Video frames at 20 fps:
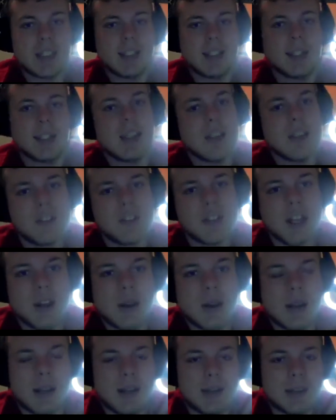So I
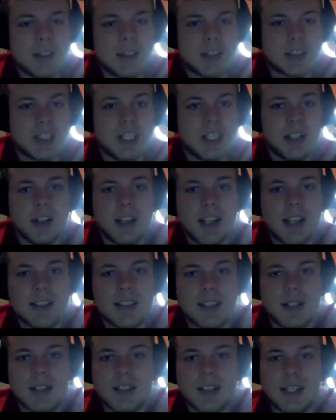was just curious. I was
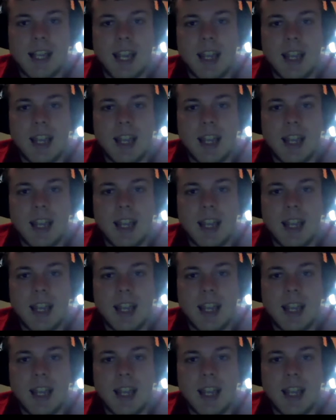like, hey,